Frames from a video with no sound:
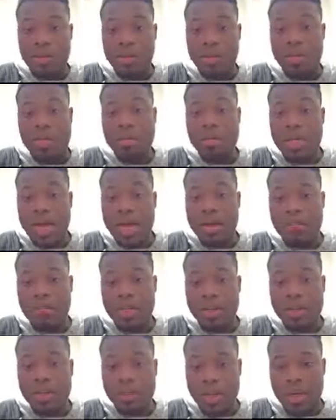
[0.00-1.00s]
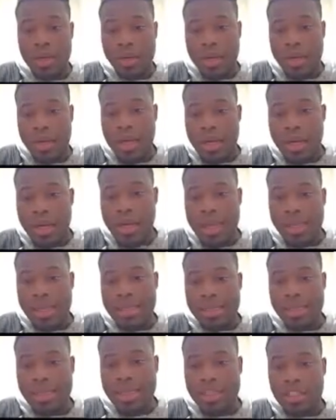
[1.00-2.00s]
The most obvious way
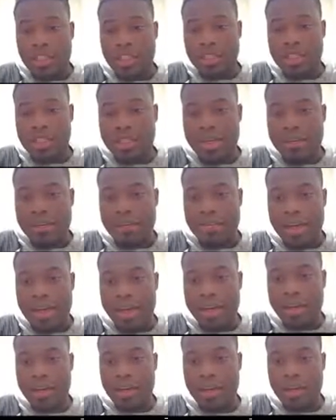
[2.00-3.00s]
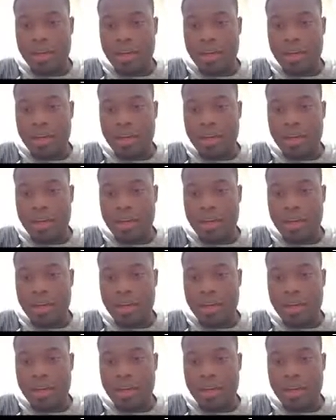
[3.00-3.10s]
is I could just say vec